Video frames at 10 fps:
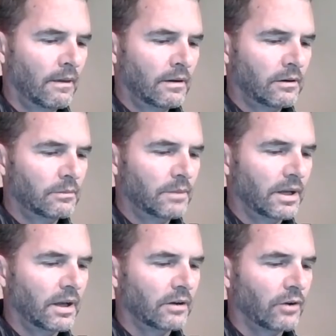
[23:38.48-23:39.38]
Everybody
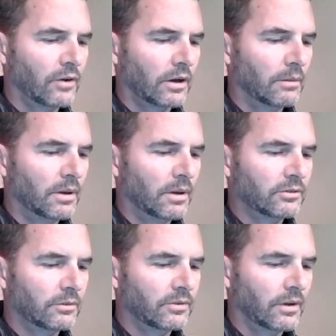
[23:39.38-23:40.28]
kind of talking
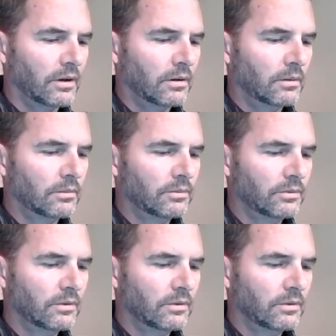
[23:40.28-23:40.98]
amongst themselves.